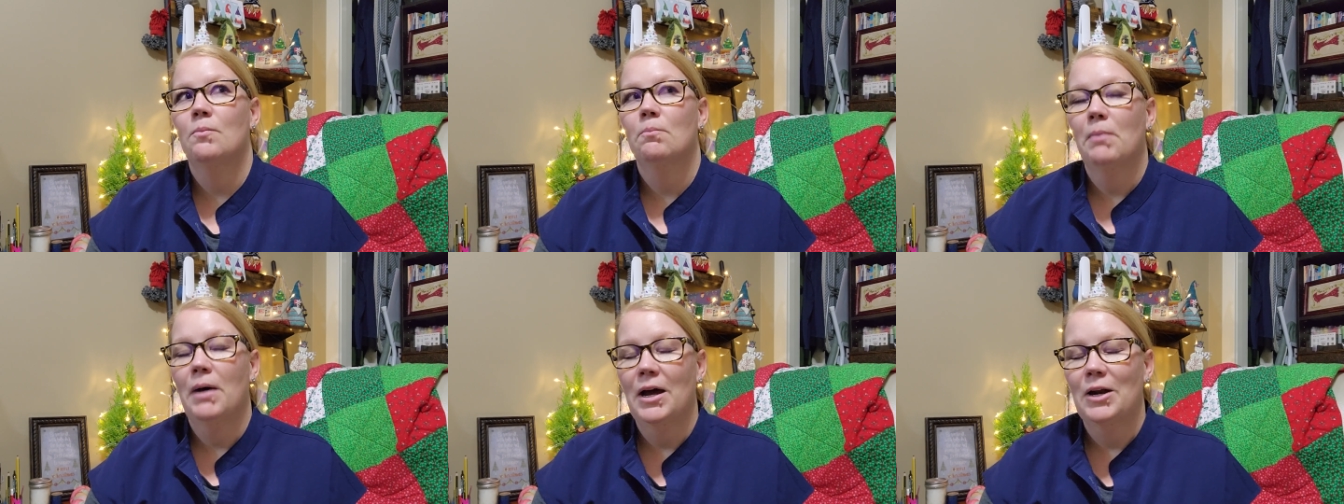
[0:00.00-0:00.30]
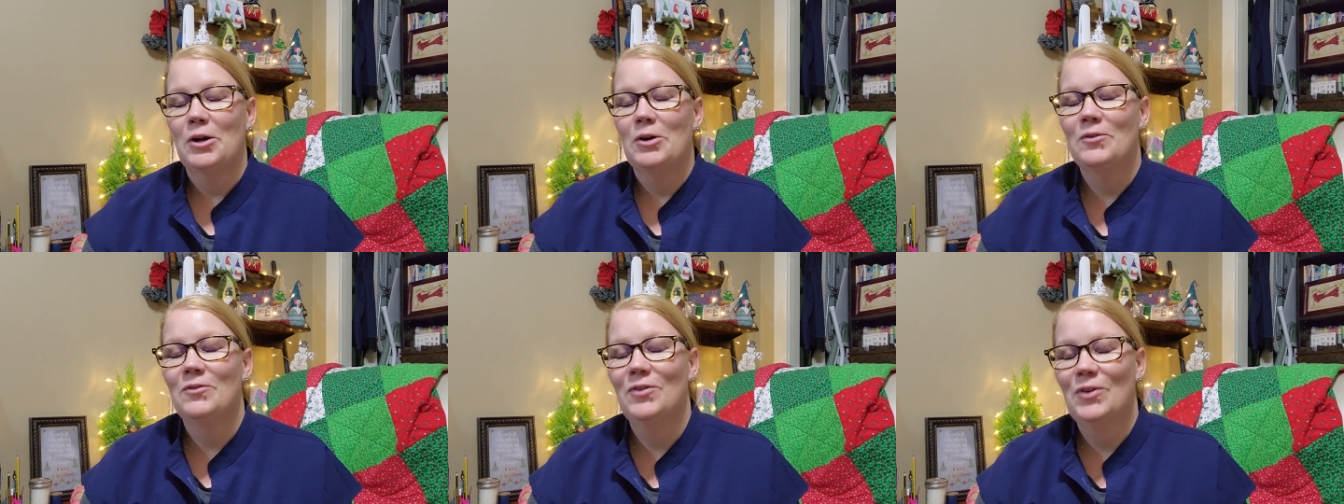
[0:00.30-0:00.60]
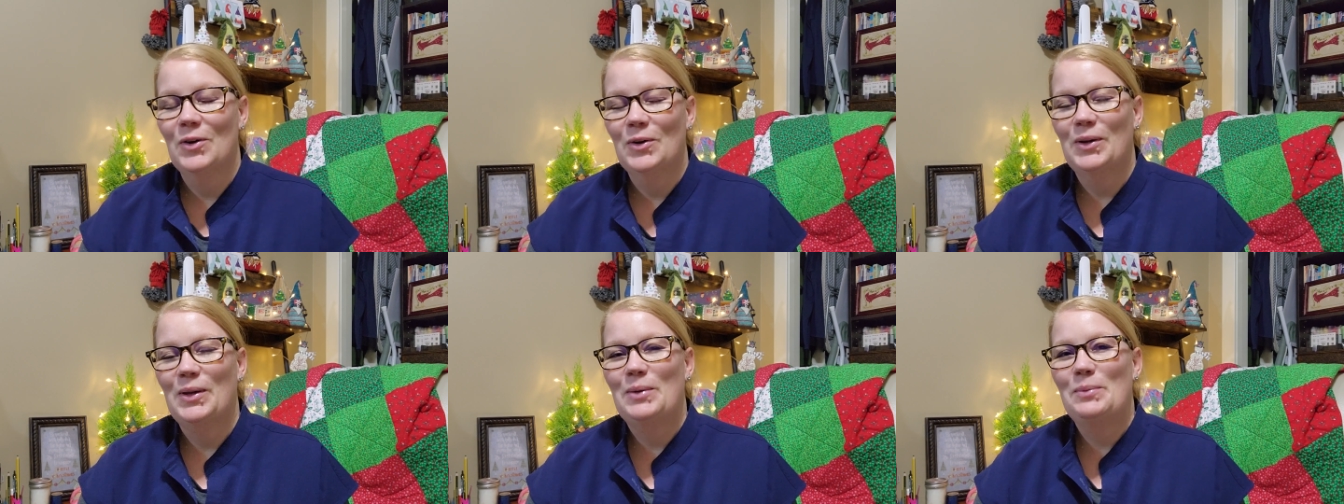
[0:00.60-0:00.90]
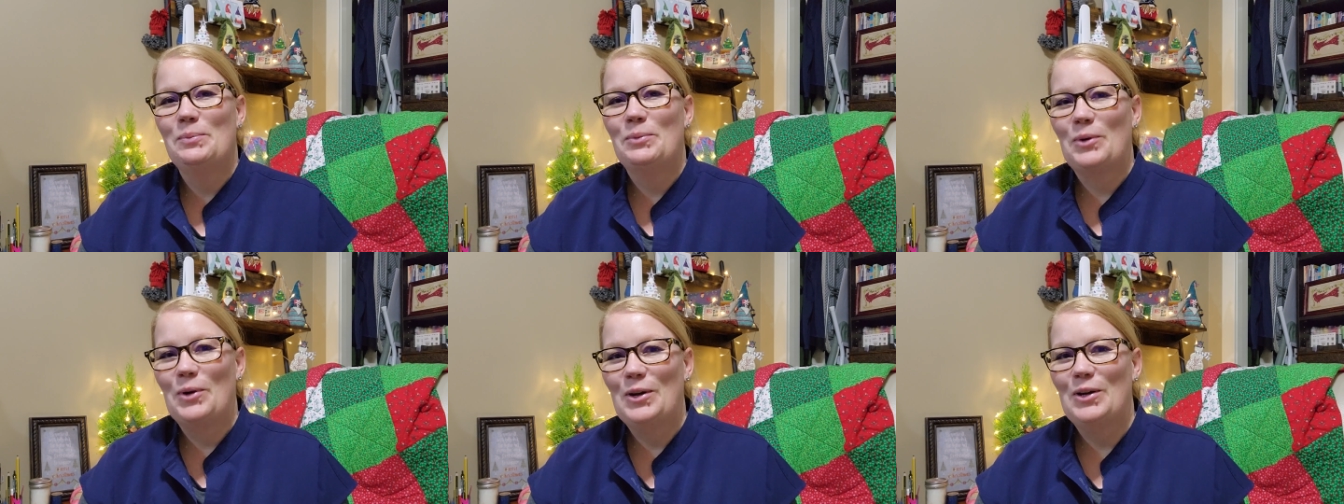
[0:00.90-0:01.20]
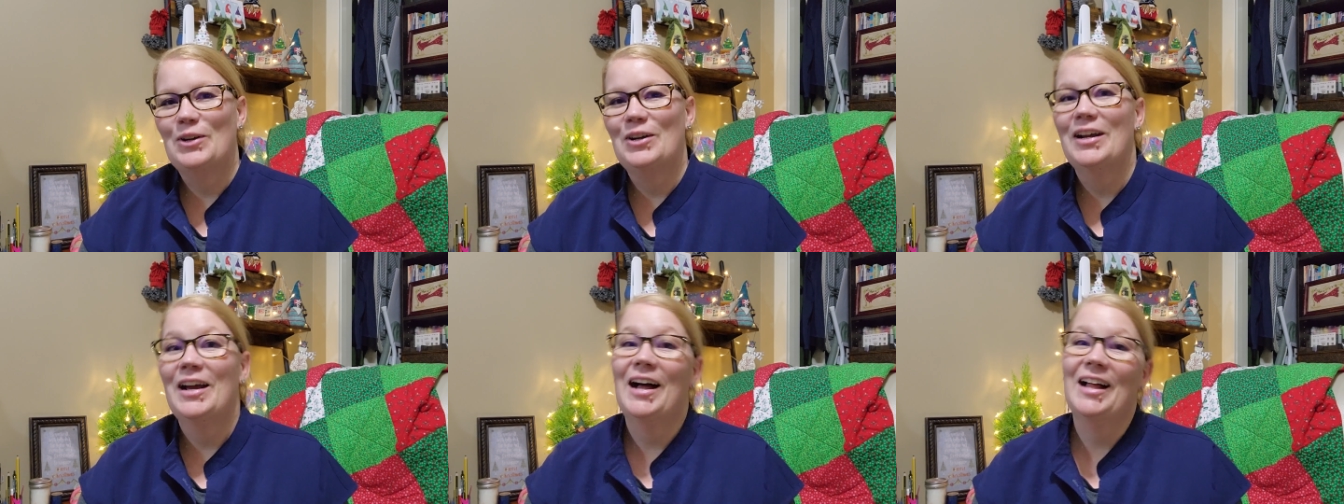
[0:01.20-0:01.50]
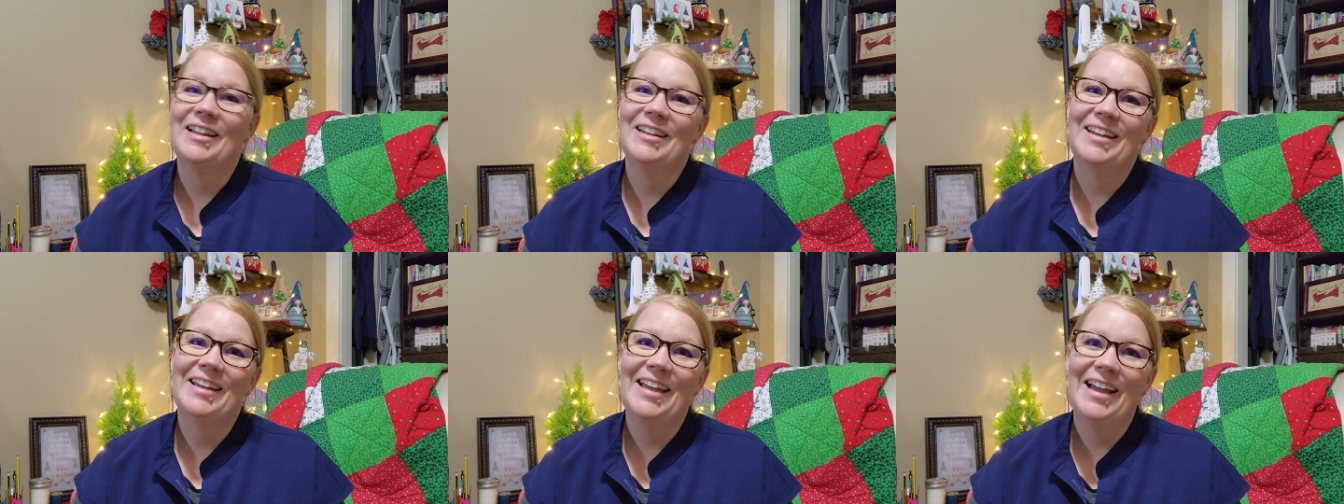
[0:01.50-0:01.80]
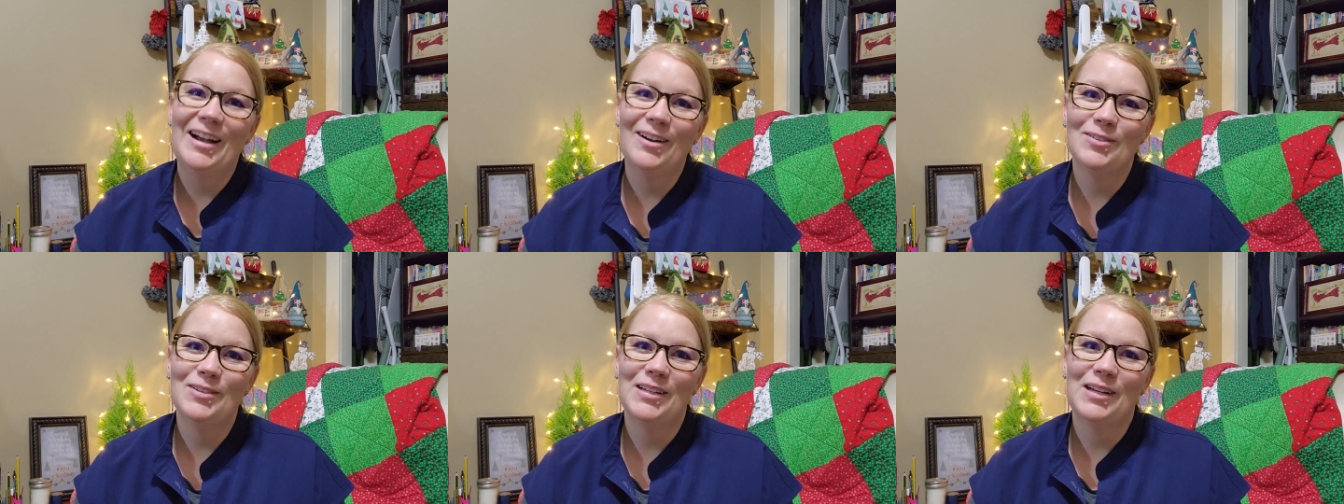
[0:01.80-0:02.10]
Modern Folk Embroidery Holiday
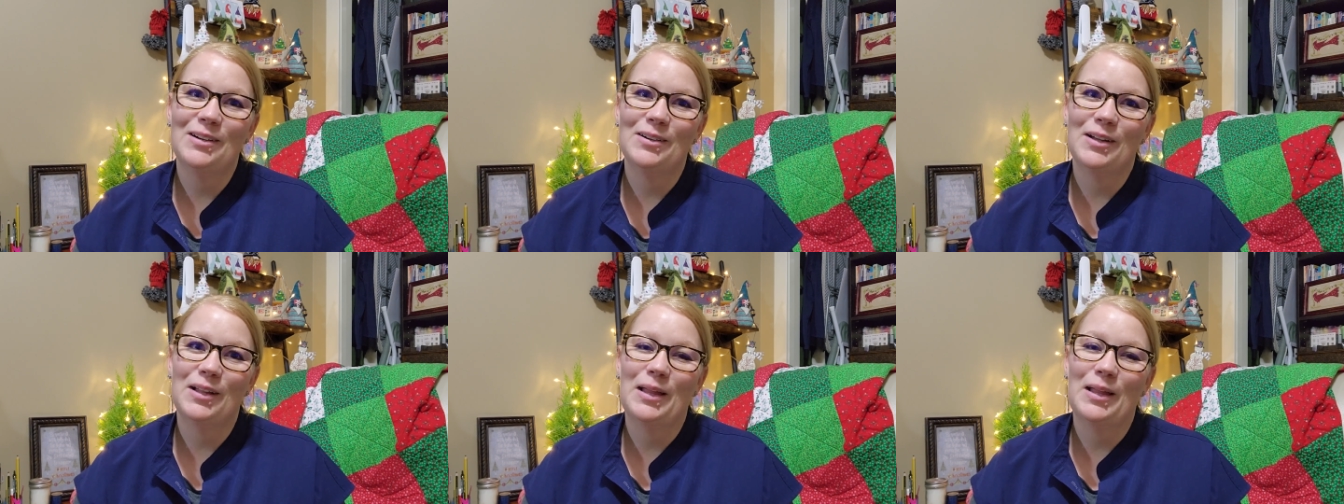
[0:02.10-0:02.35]
Countdown